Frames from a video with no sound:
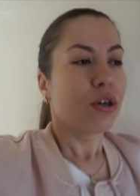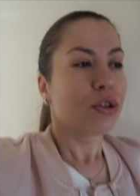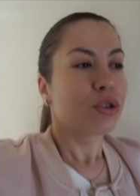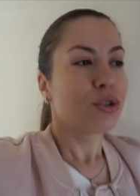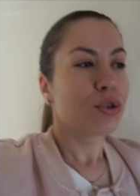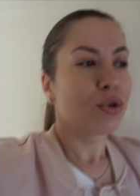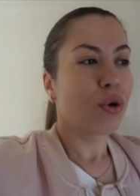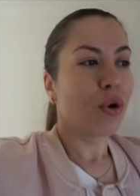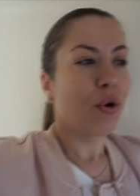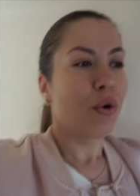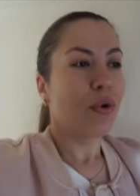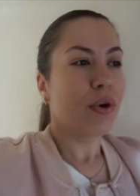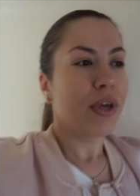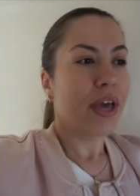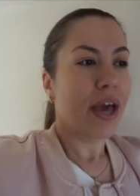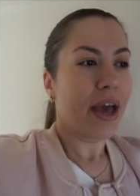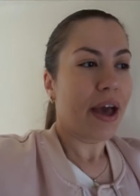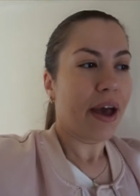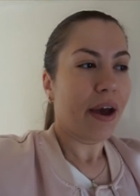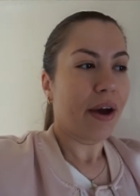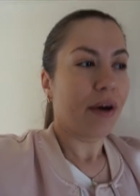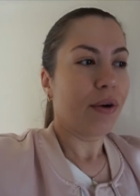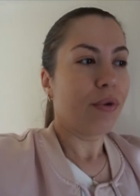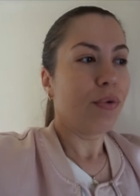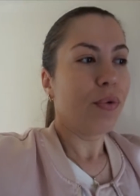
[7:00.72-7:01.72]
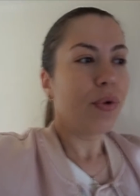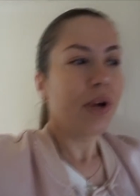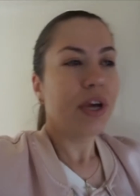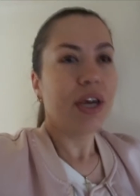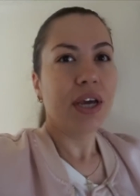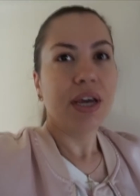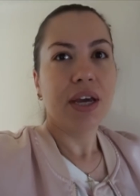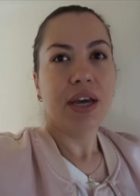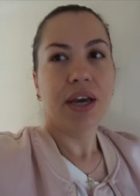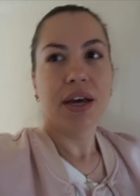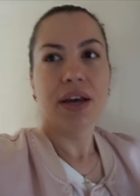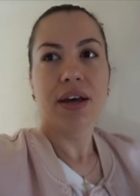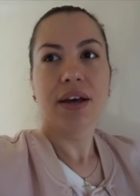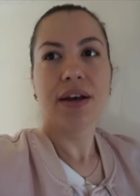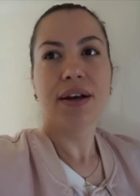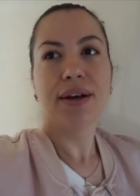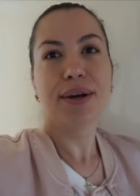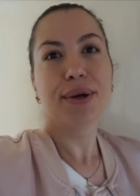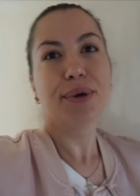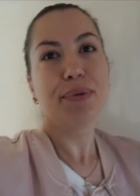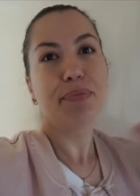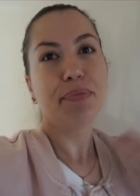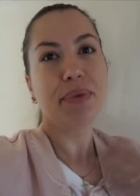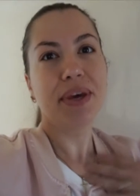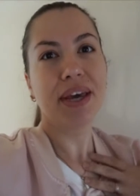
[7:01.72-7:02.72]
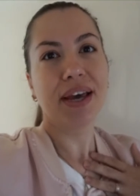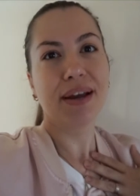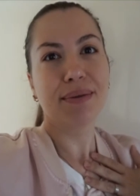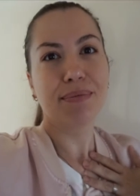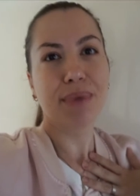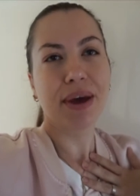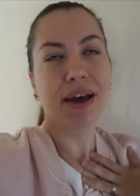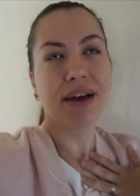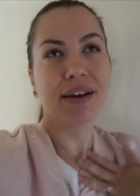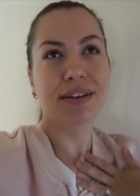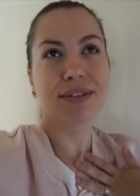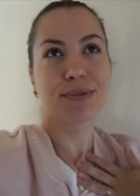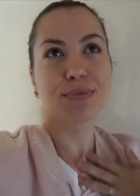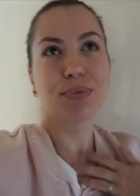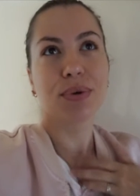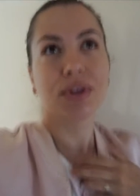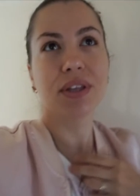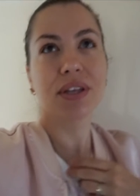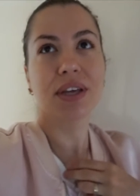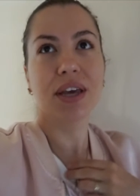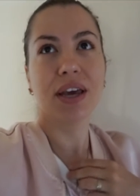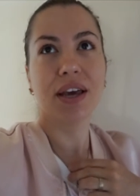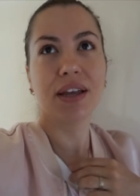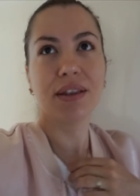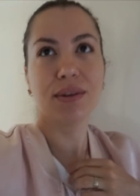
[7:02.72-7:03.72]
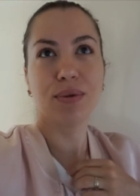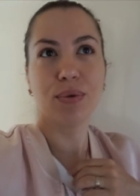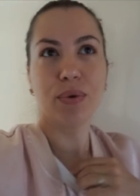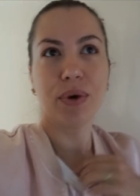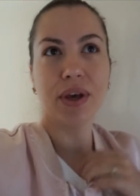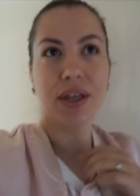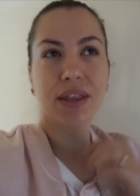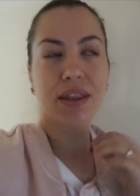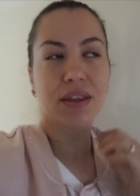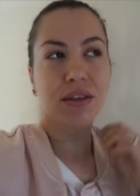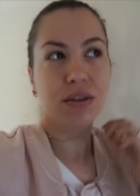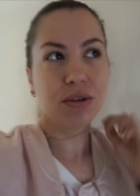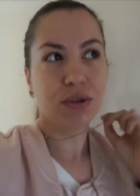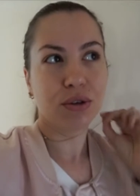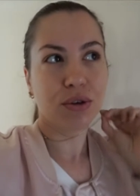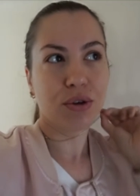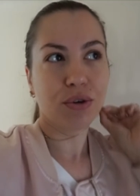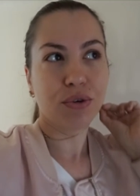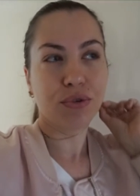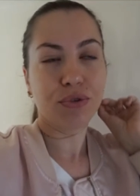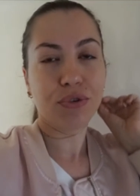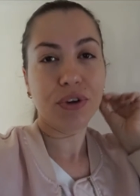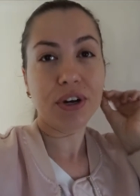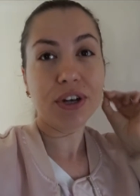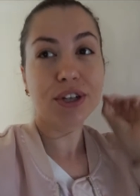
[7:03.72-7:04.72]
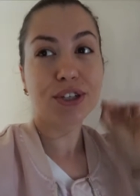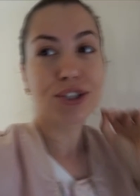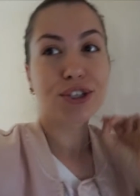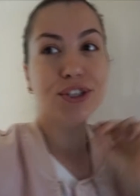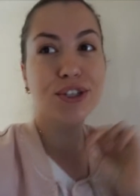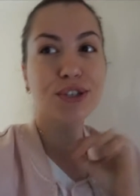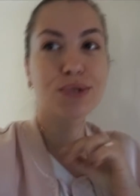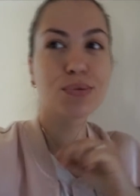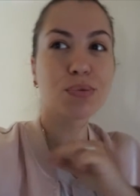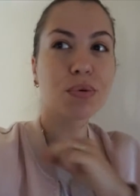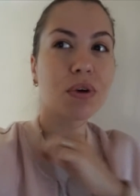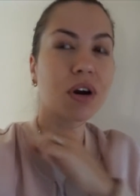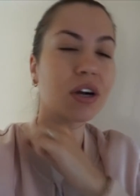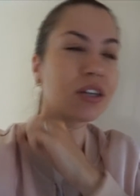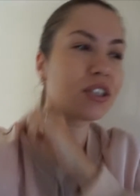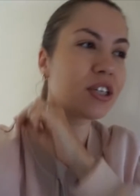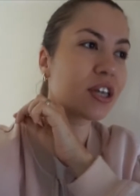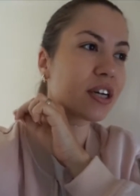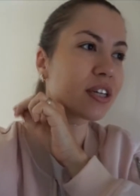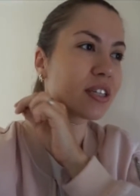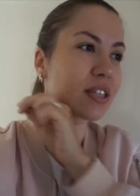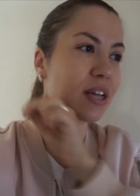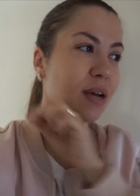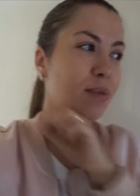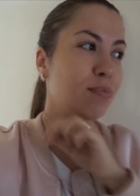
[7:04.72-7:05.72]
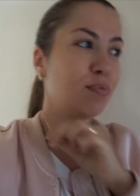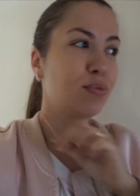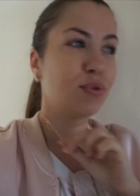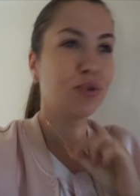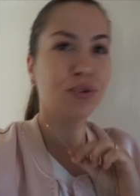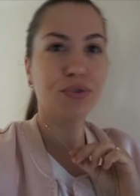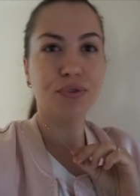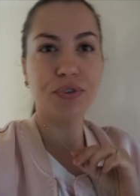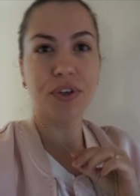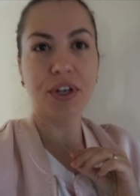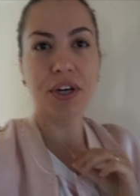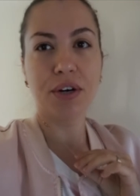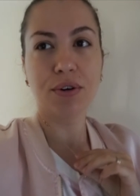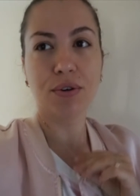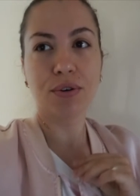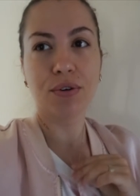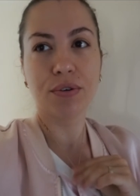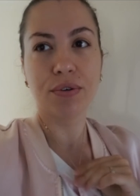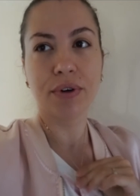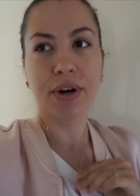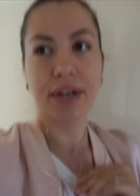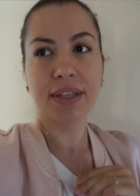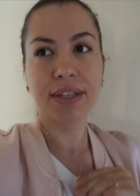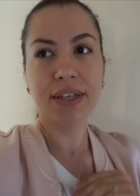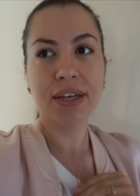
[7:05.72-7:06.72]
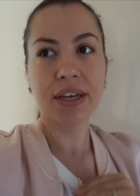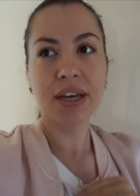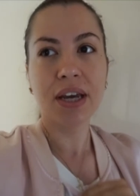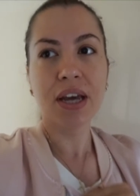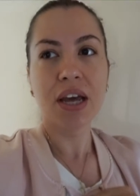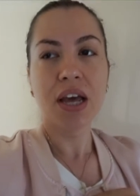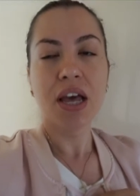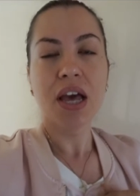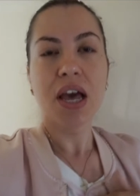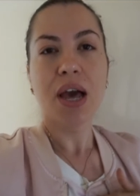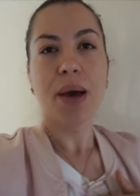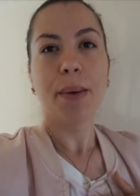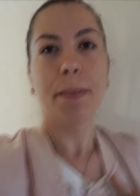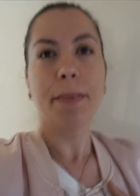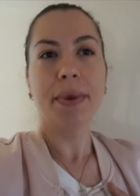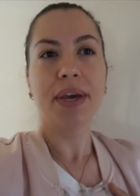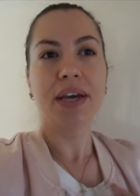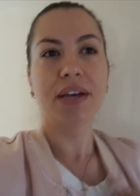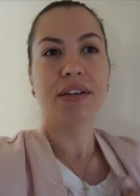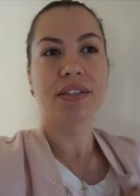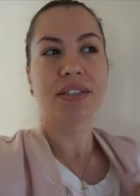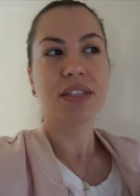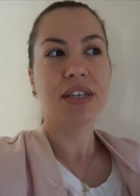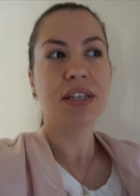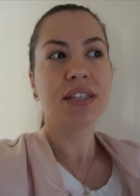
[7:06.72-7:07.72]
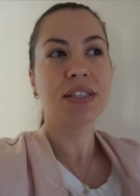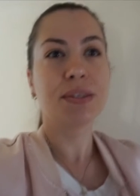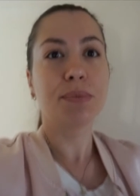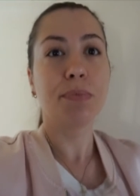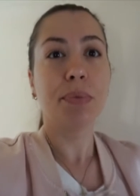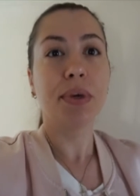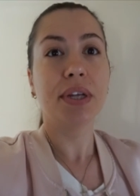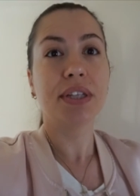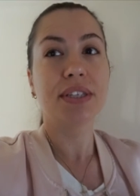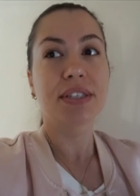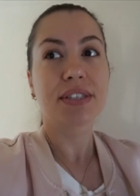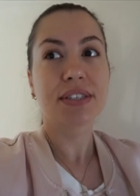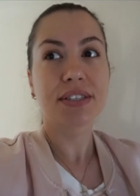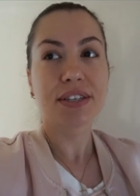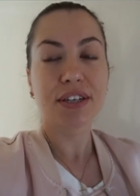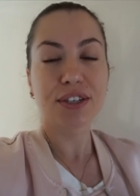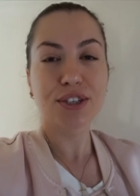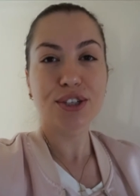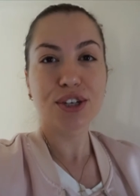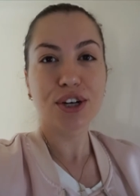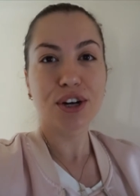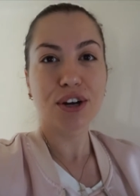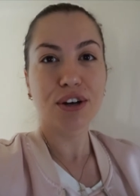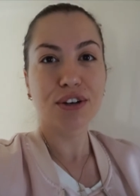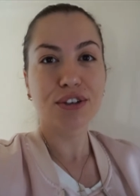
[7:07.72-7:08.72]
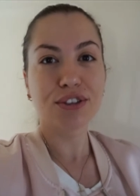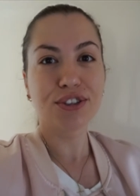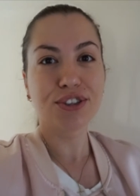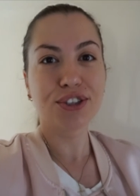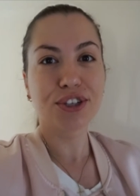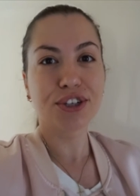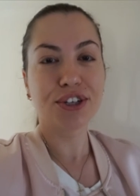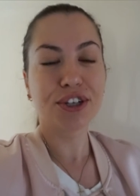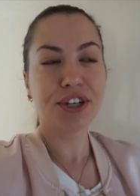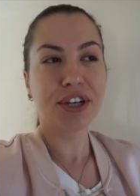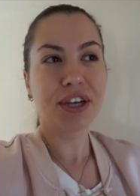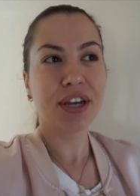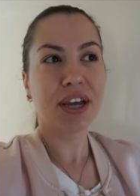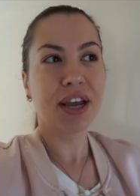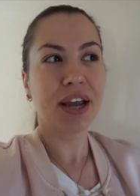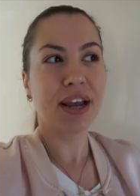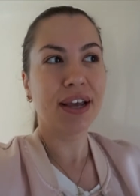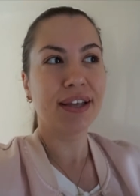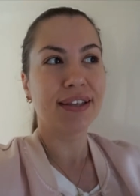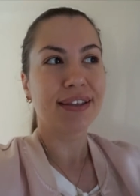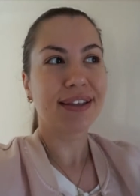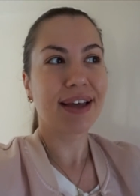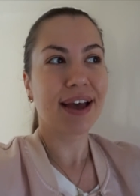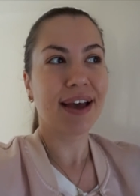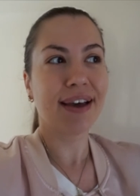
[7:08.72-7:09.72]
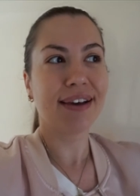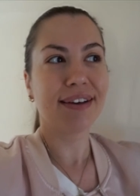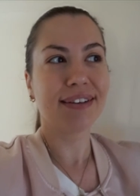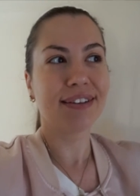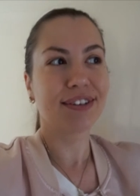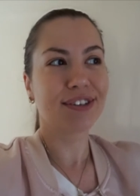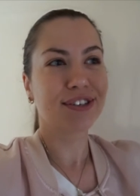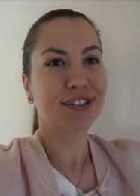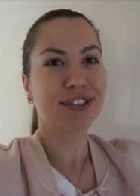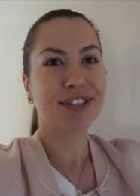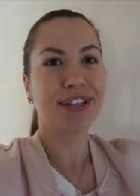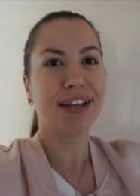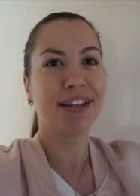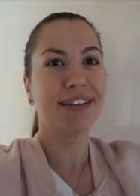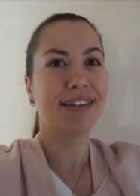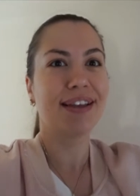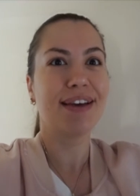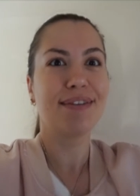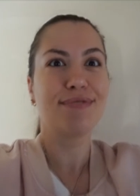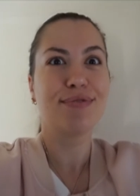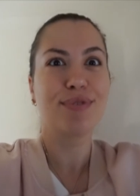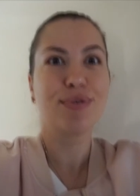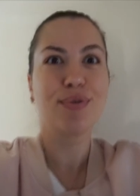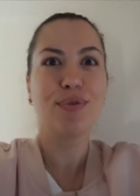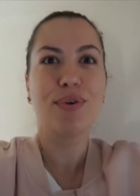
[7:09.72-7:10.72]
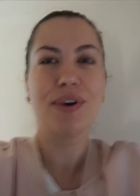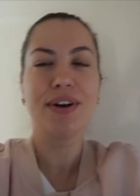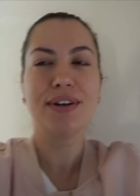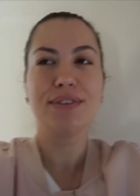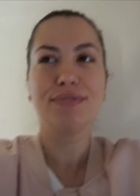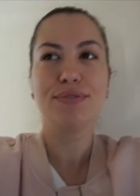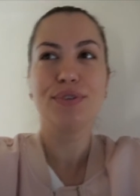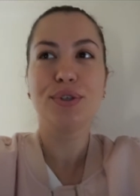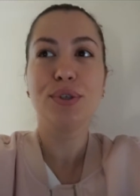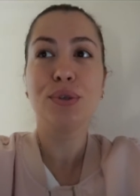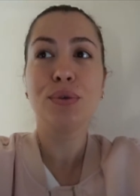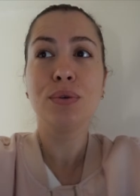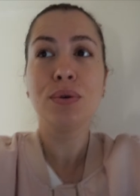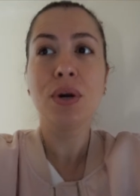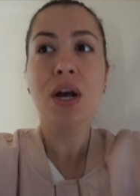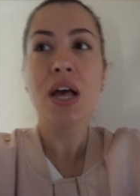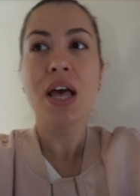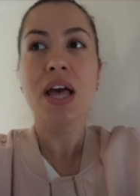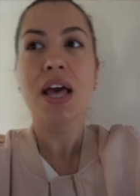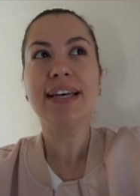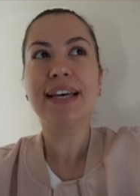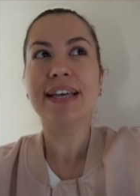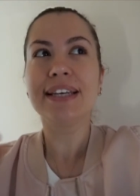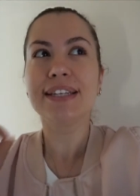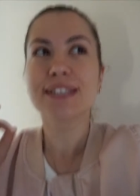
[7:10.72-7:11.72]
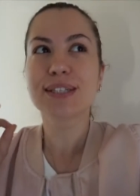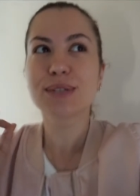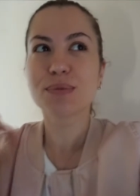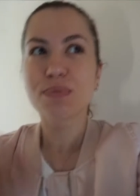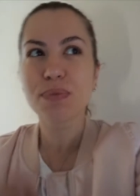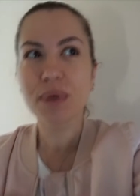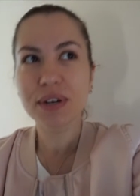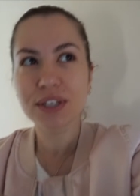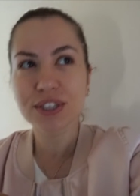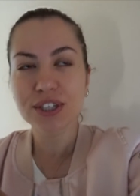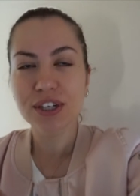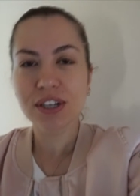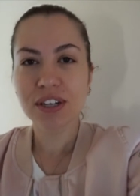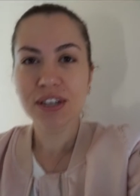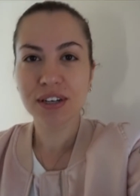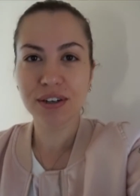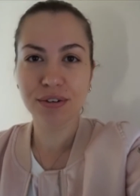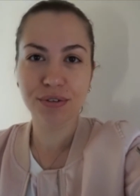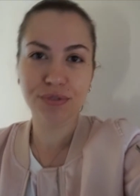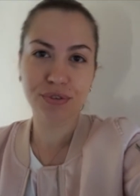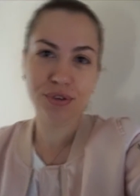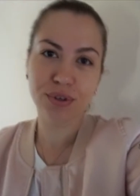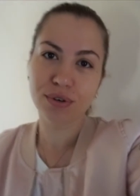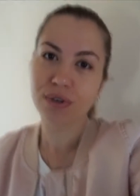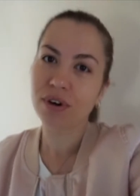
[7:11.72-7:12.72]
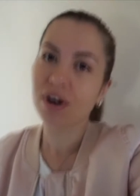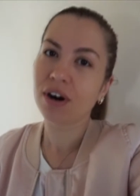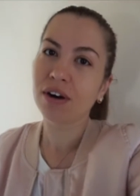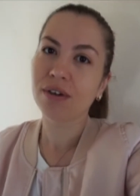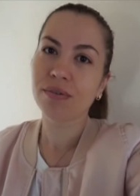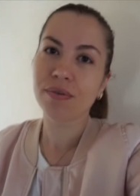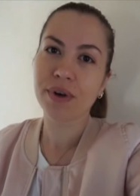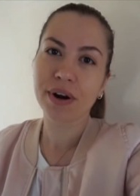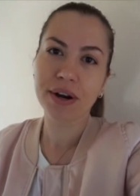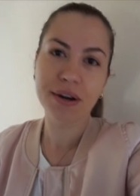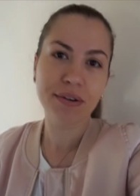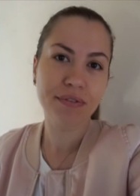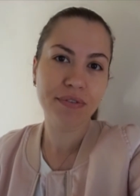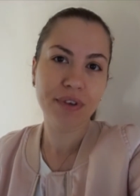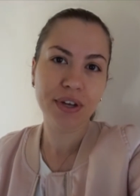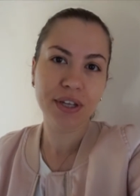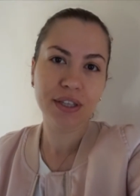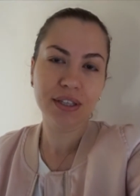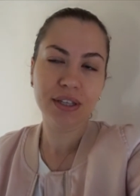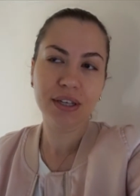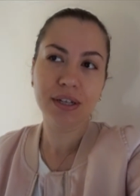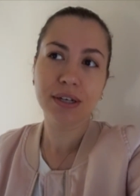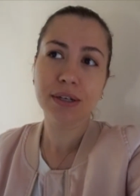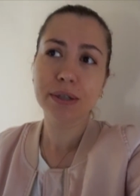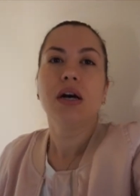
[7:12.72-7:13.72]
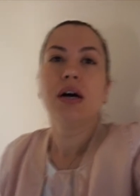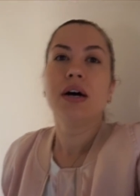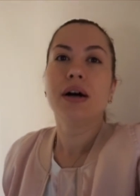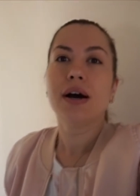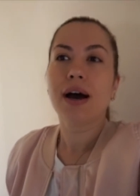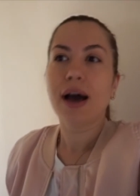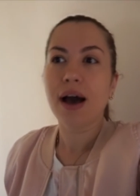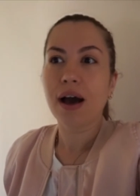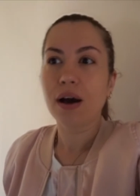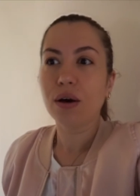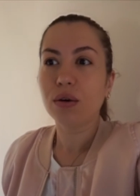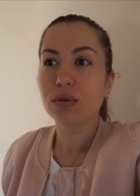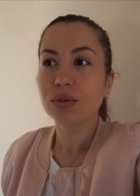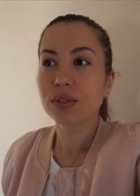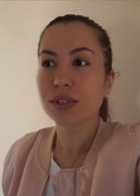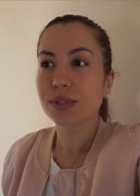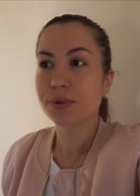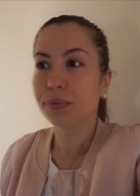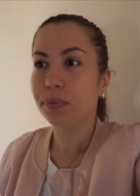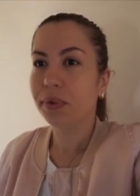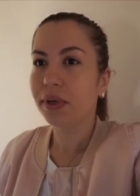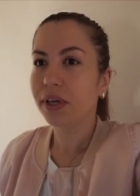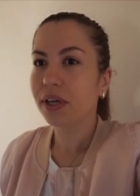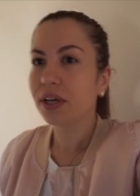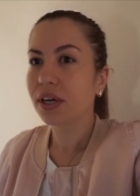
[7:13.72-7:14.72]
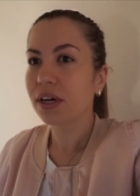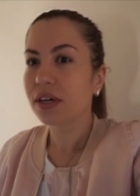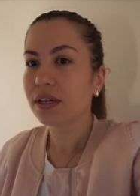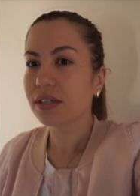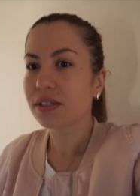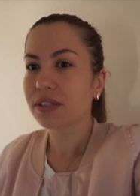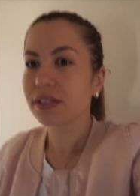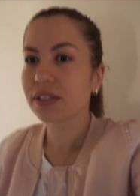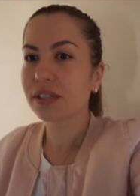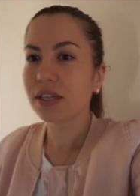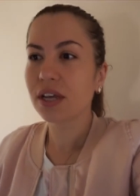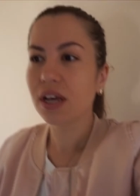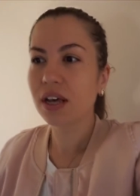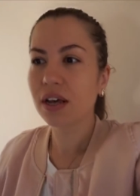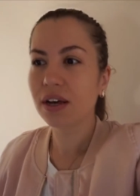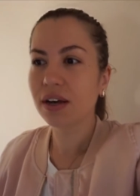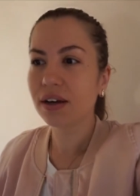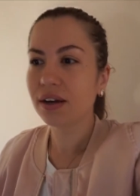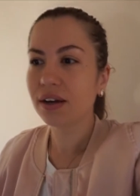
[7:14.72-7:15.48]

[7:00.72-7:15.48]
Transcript: So yeah, me and my husband can't wait to finish this project and move in already, because it's been such a long journey, and I understand every one of you, especially if you are renovating a house, because